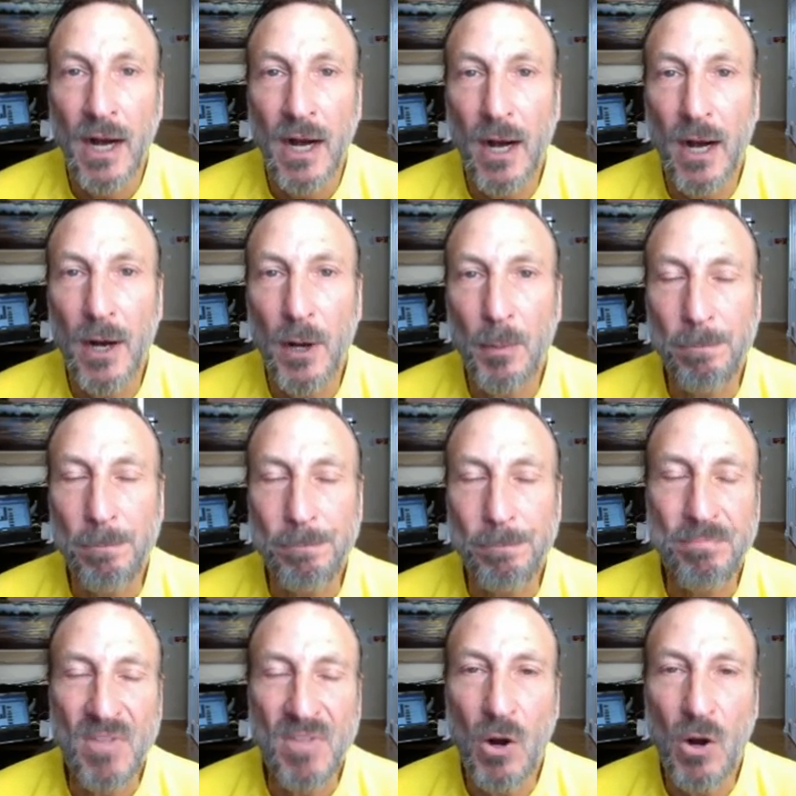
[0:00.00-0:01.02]

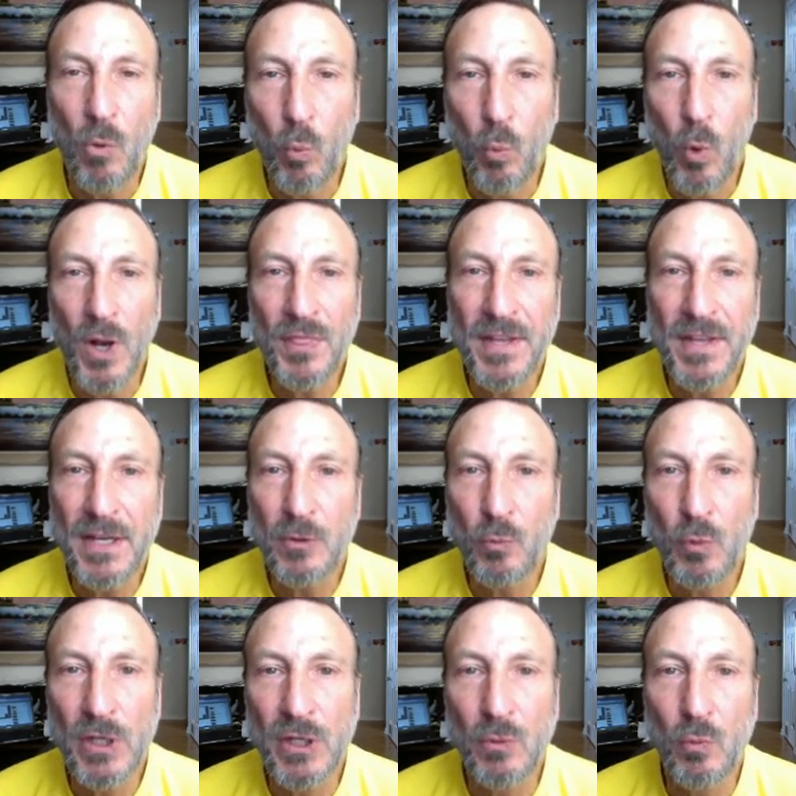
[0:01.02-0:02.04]
One
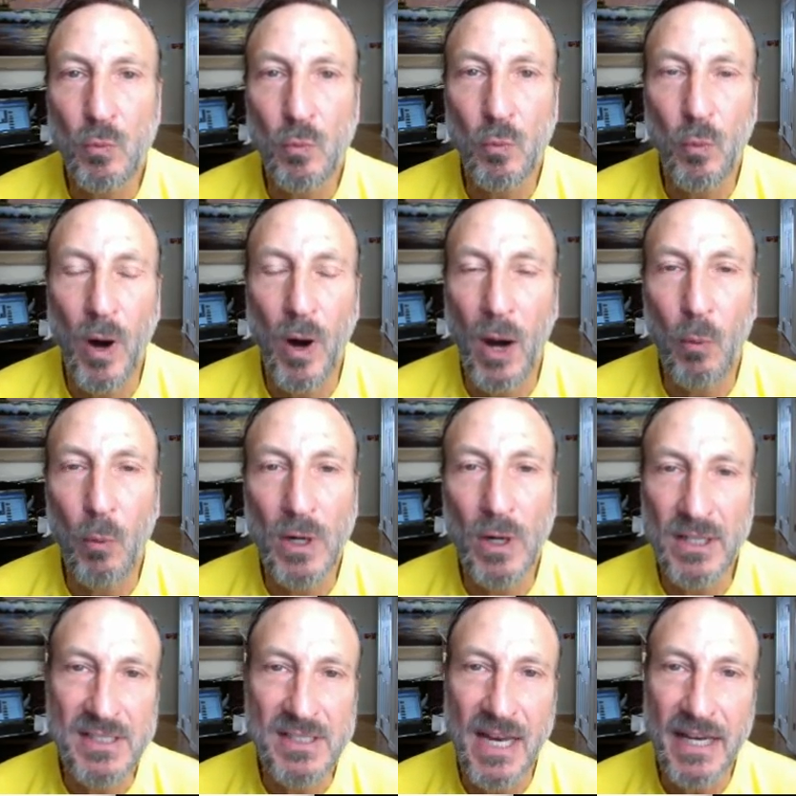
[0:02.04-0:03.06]
thing I want
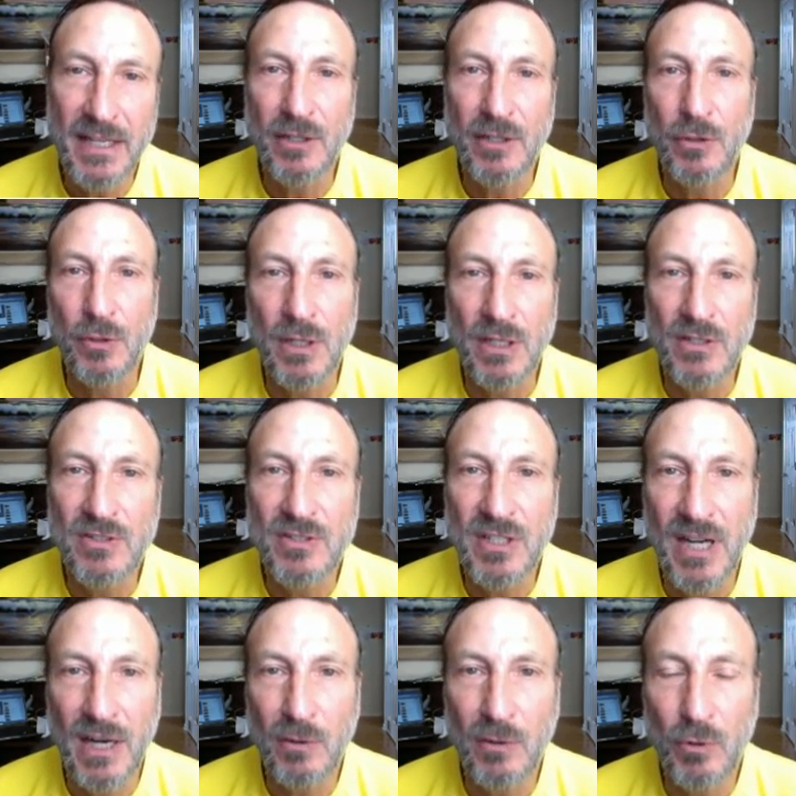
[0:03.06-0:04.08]
to say to you is
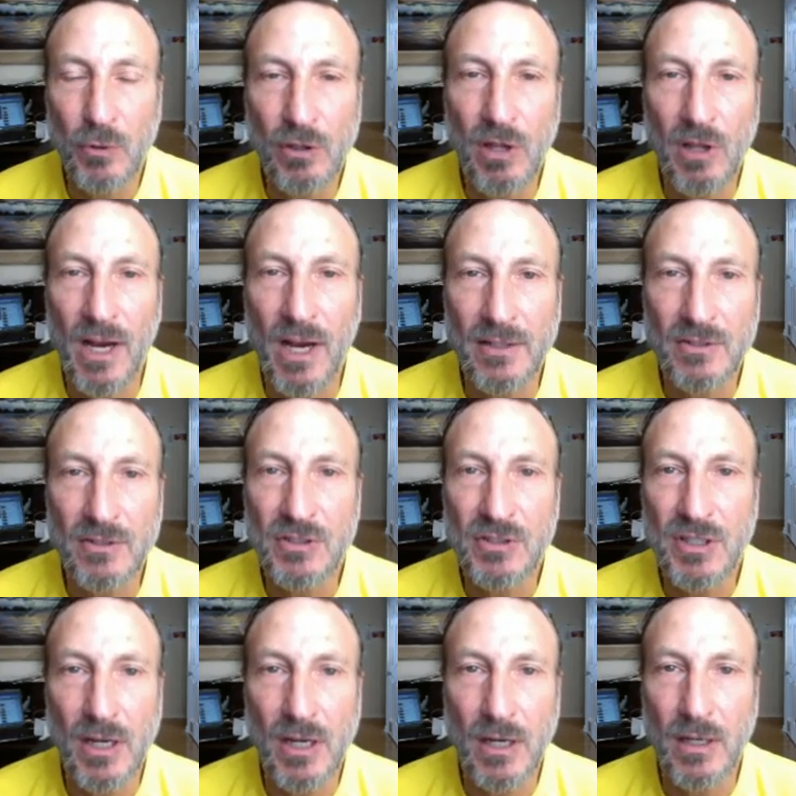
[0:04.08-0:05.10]
that I realize
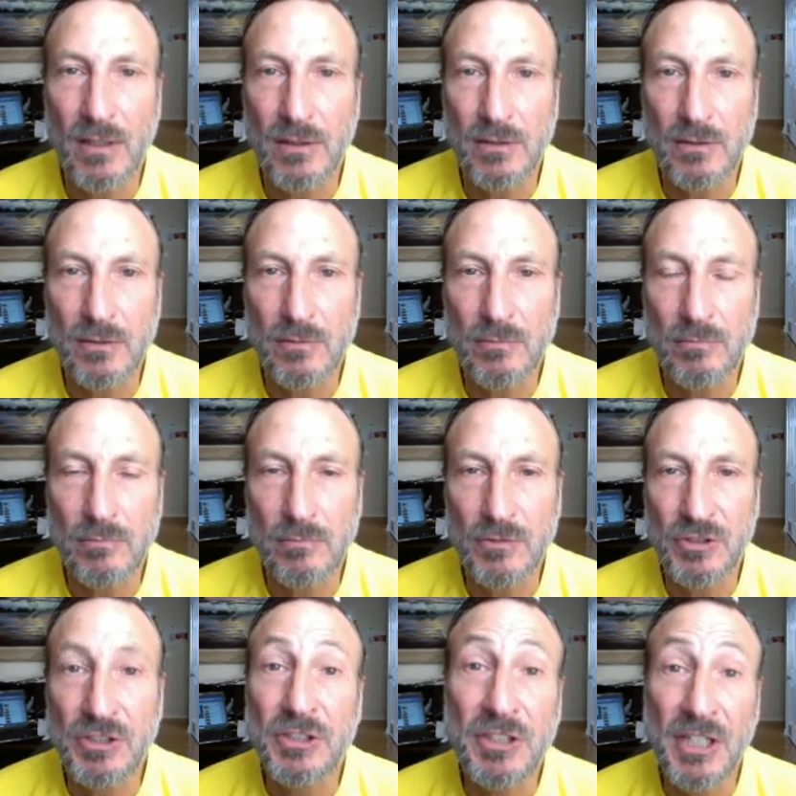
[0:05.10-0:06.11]

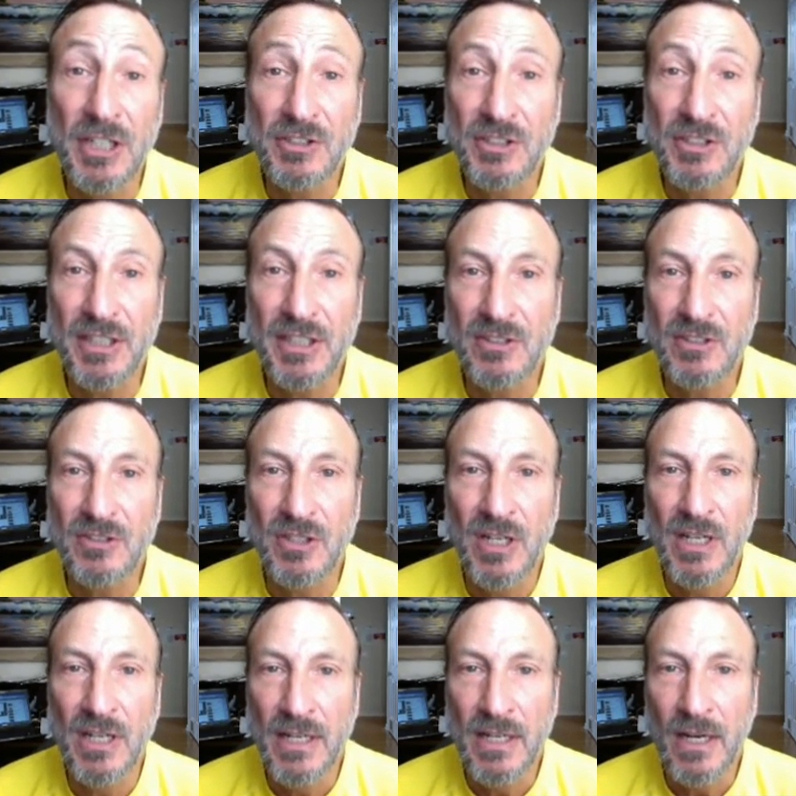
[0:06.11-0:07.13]
statistics
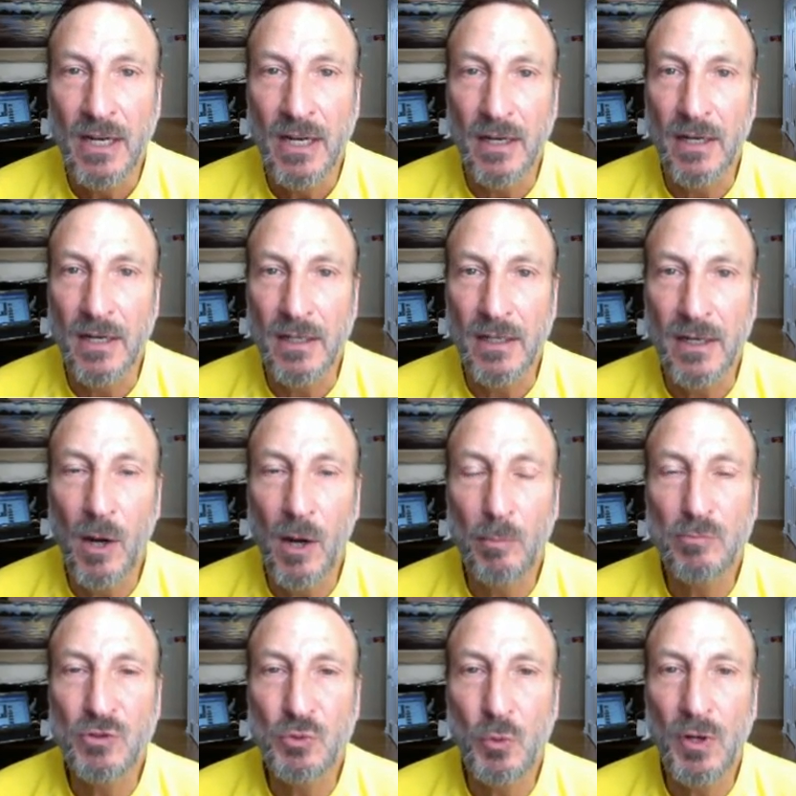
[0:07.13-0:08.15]

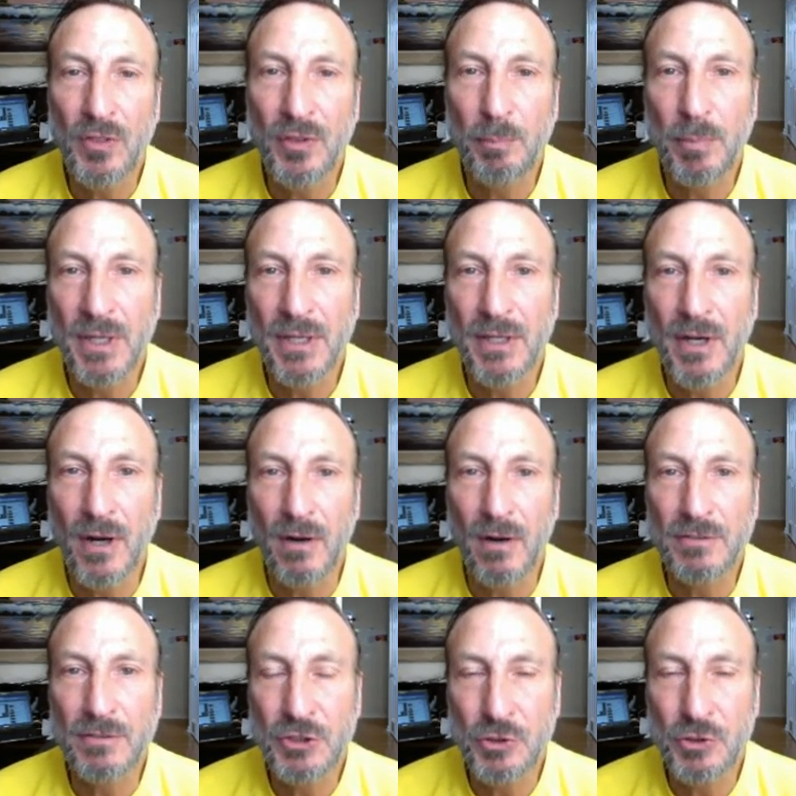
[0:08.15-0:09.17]
comes with a bit
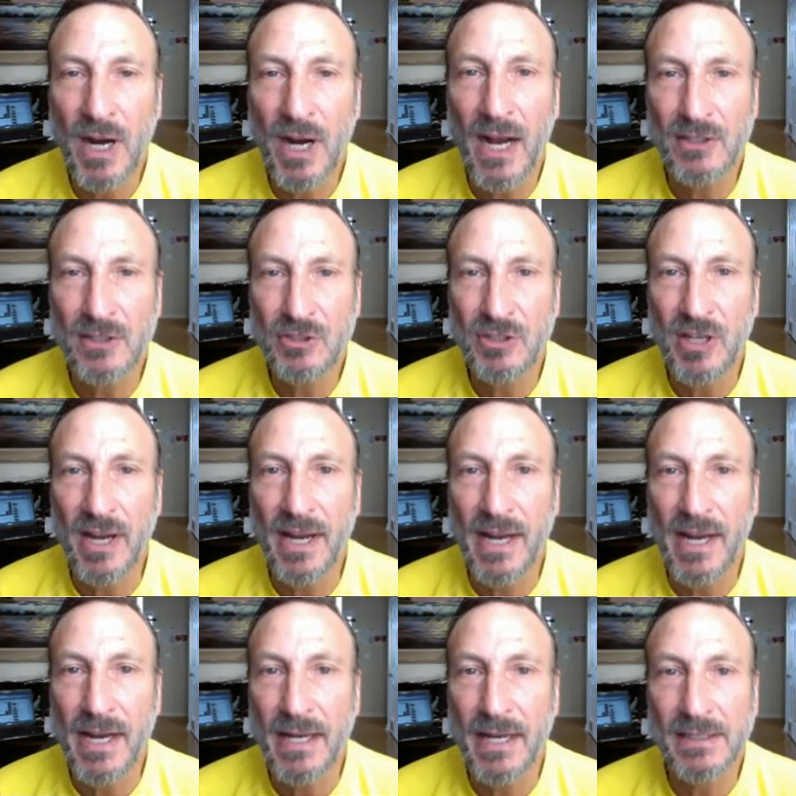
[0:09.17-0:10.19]
of stress
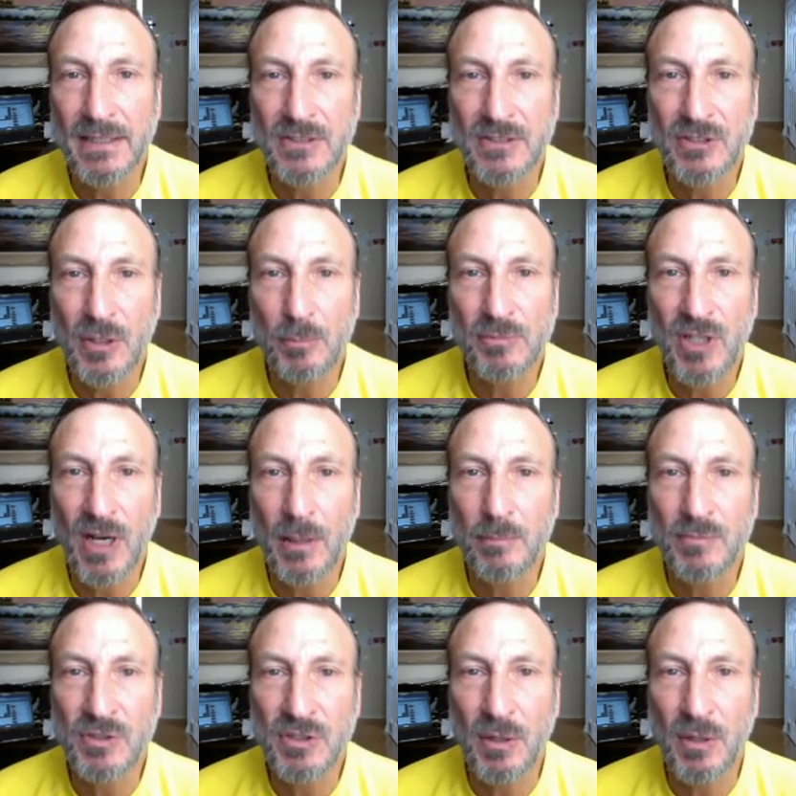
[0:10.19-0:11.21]
and
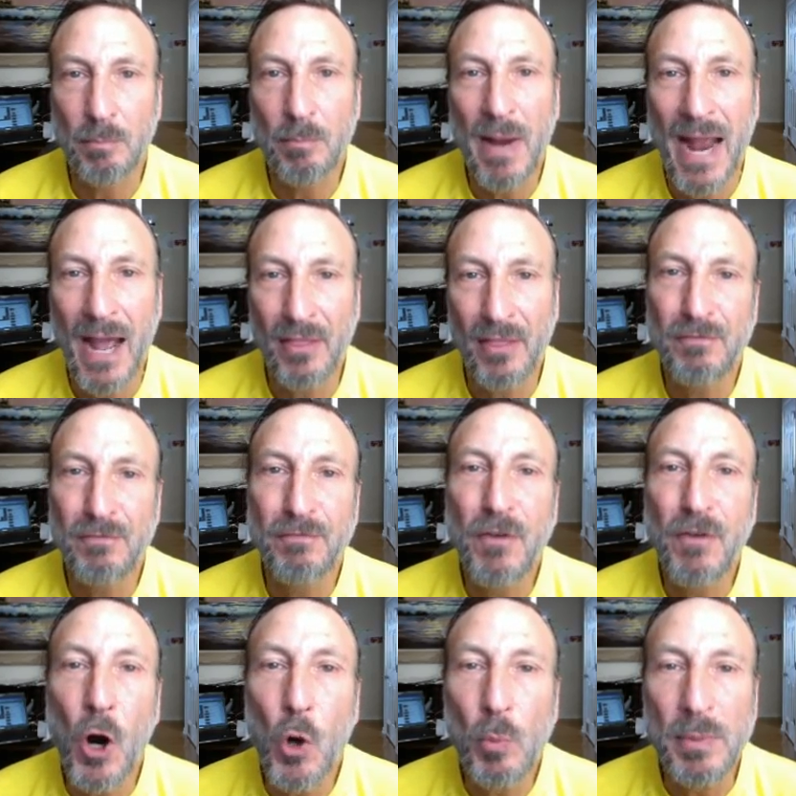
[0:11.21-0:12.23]
sometimes some math
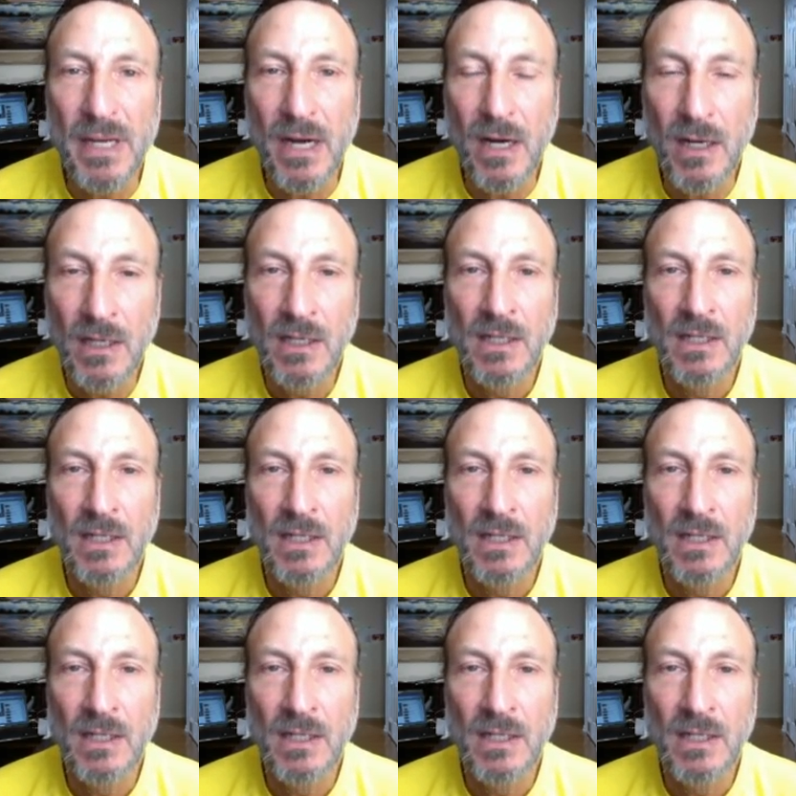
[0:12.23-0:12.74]
phobia.